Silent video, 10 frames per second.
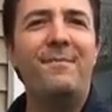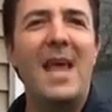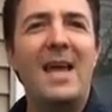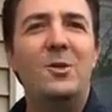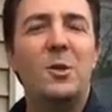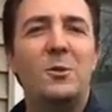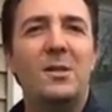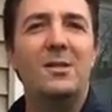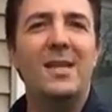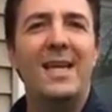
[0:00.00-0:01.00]
And so
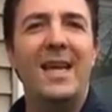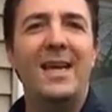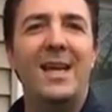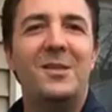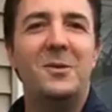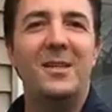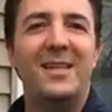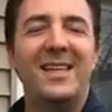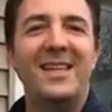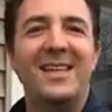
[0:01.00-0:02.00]
since they can't get to it,
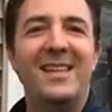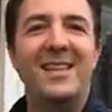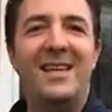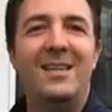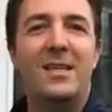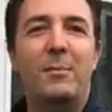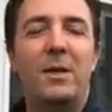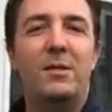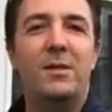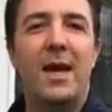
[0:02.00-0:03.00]
the
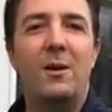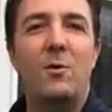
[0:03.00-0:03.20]
semi-cassette